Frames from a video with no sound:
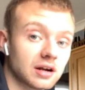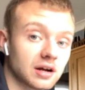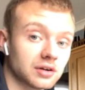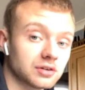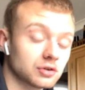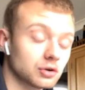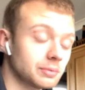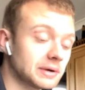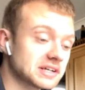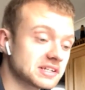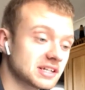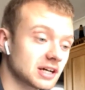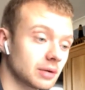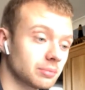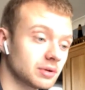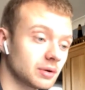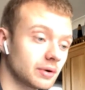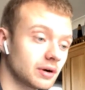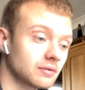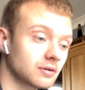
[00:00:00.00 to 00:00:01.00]
I'll do my best to
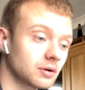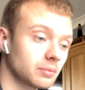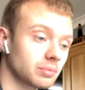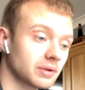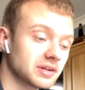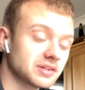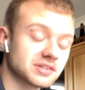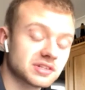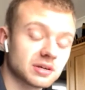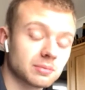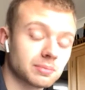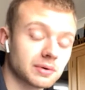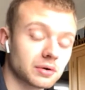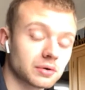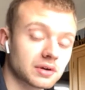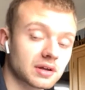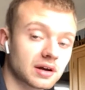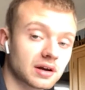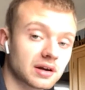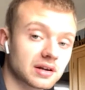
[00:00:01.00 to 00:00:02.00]
help you out. Got plenty of
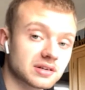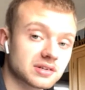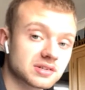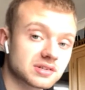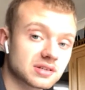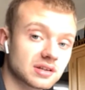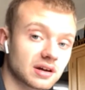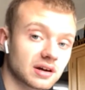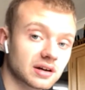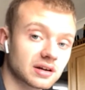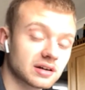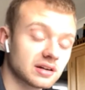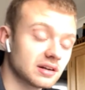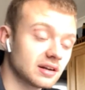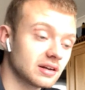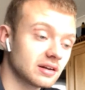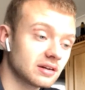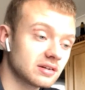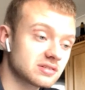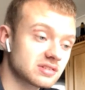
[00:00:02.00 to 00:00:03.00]
build guides that I can